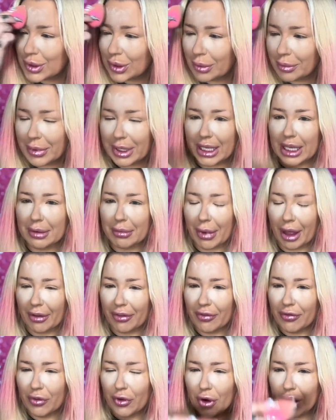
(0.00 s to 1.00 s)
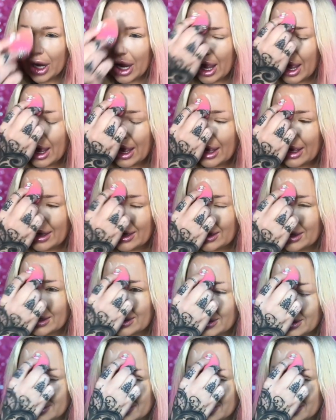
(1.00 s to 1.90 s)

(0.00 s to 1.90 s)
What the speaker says: so I'm gonna get my forehead.